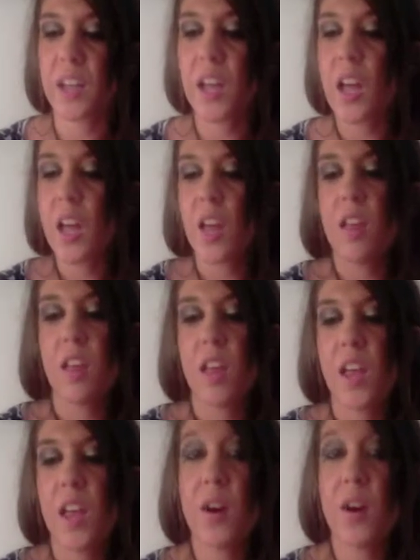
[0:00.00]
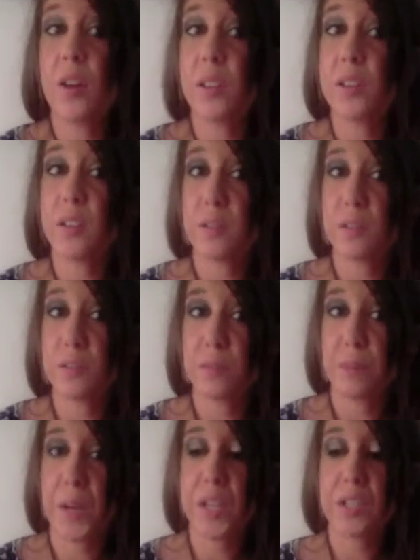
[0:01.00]
Like, and on their
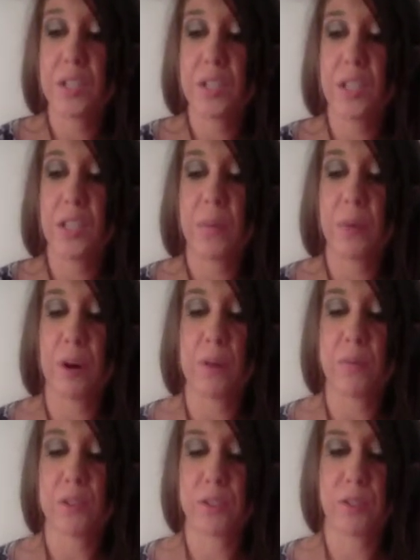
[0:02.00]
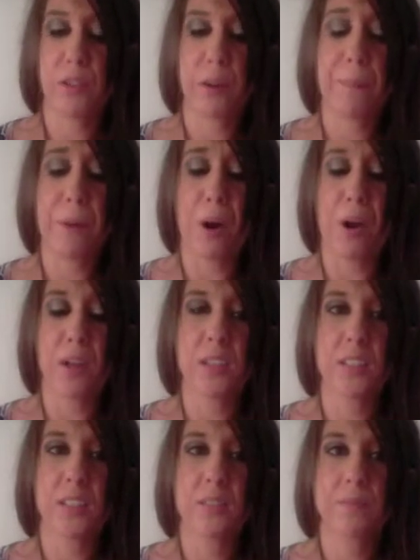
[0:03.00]
page, they, like, promised you, like, a
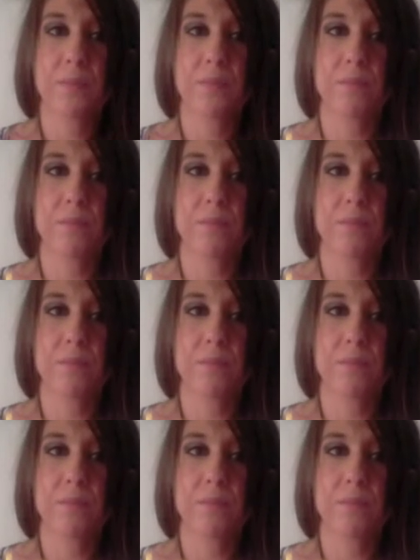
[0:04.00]
box, like,